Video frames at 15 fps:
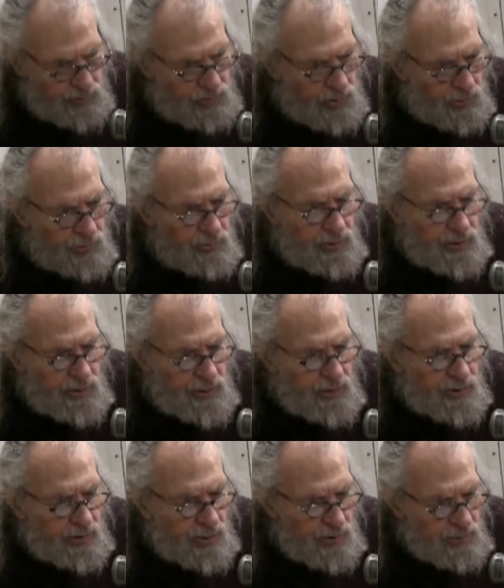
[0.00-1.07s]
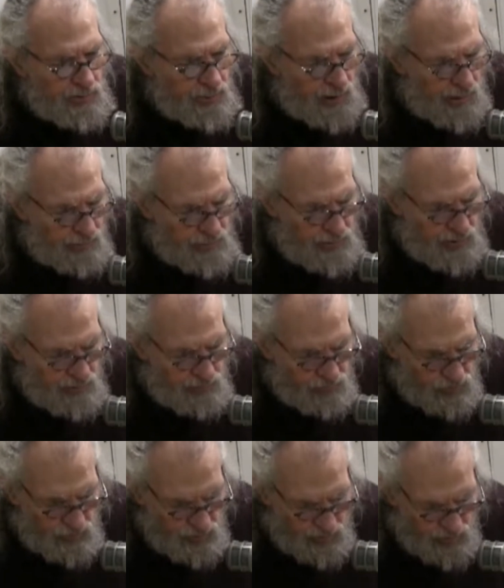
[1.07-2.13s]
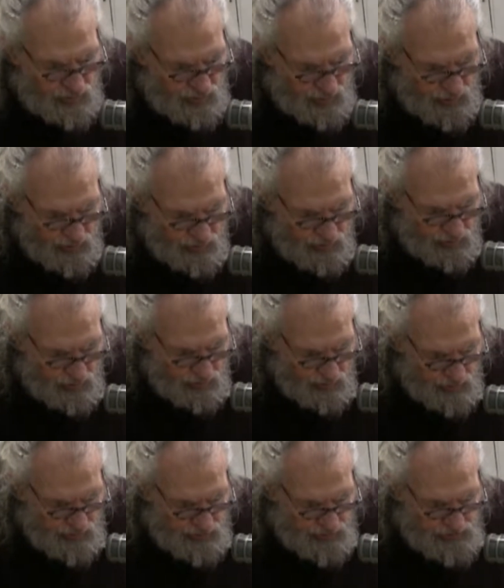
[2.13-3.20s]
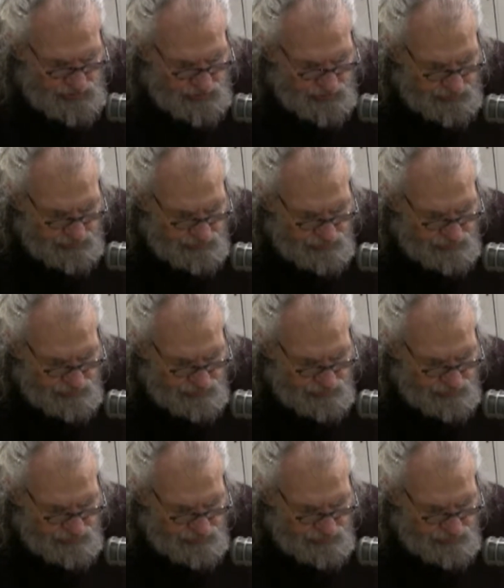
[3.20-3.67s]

and not a really a good habitat for, for nesting.